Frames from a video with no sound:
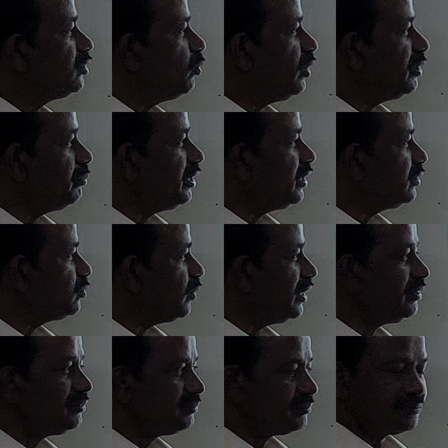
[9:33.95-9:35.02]
So 1 minus
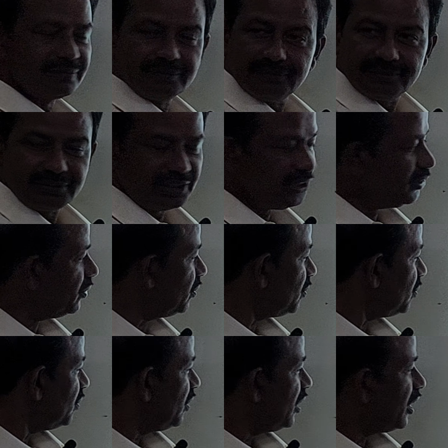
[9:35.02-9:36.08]
1,
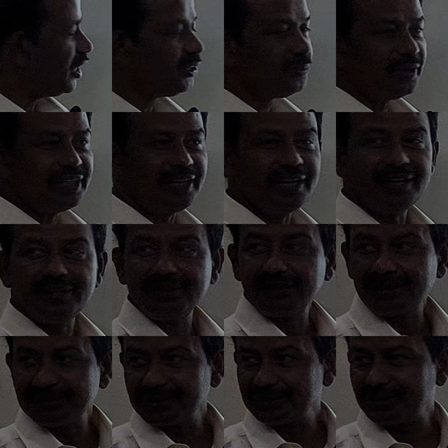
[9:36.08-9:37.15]
0, and your
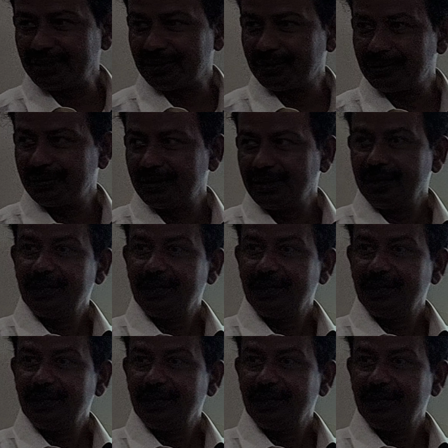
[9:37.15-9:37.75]
an also 0.